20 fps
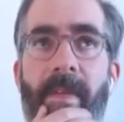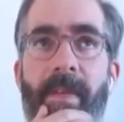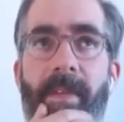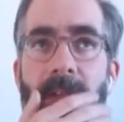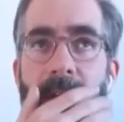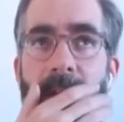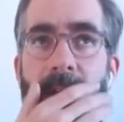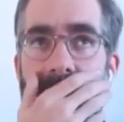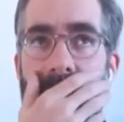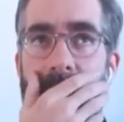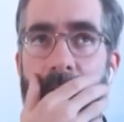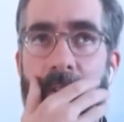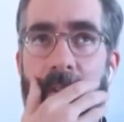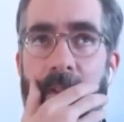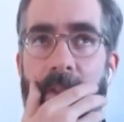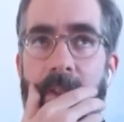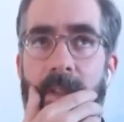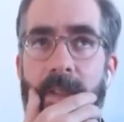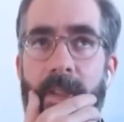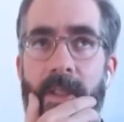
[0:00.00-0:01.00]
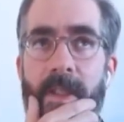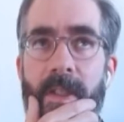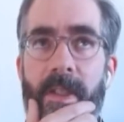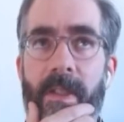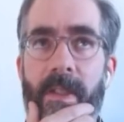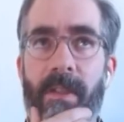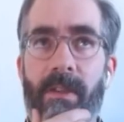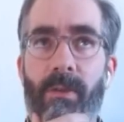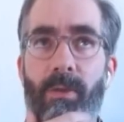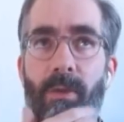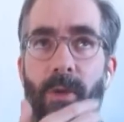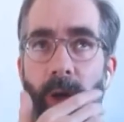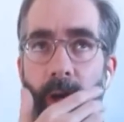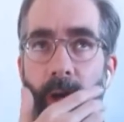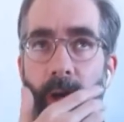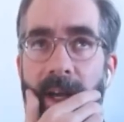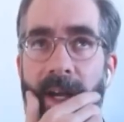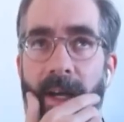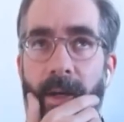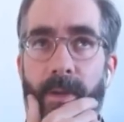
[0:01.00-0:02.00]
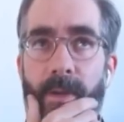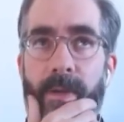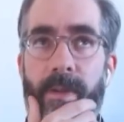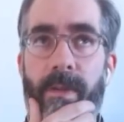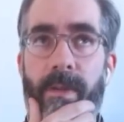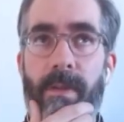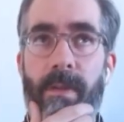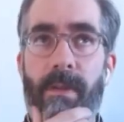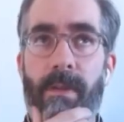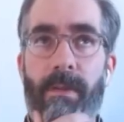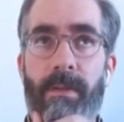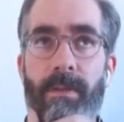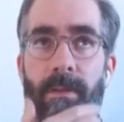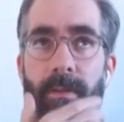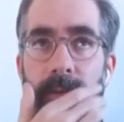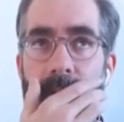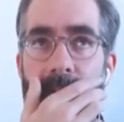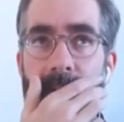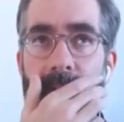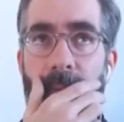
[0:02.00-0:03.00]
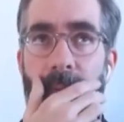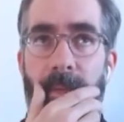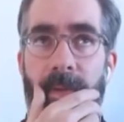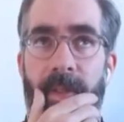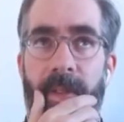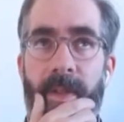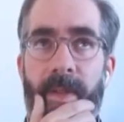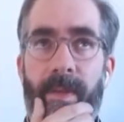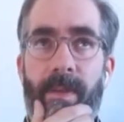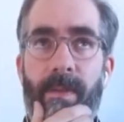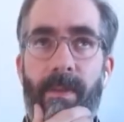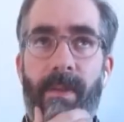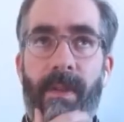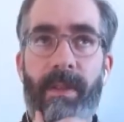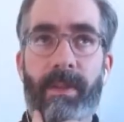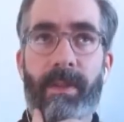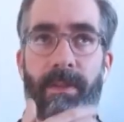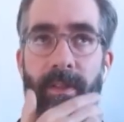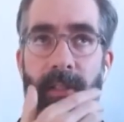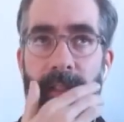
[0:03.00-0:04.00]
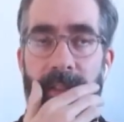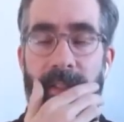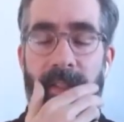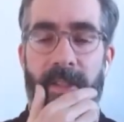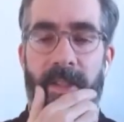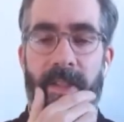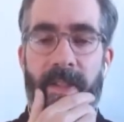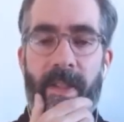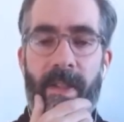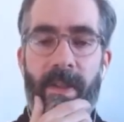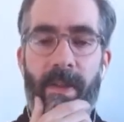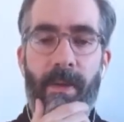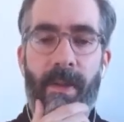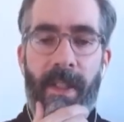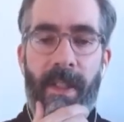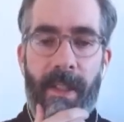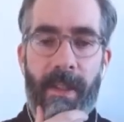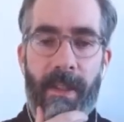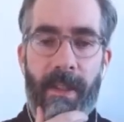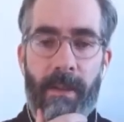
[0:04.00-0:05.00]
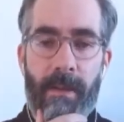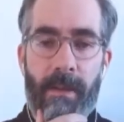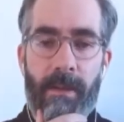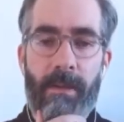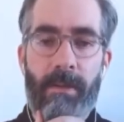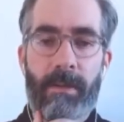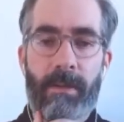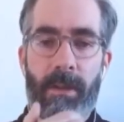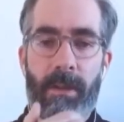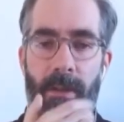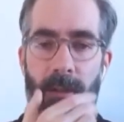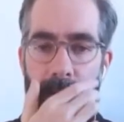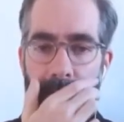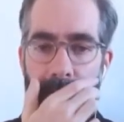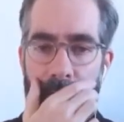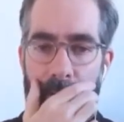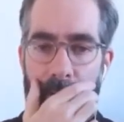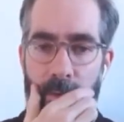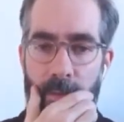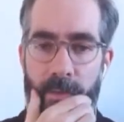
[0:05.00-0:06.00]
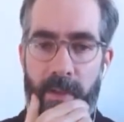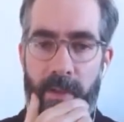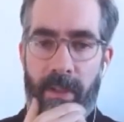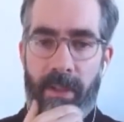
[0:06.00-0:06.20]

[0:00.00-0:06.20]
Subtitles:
things, to call out something where you say this is not okay. So I do feel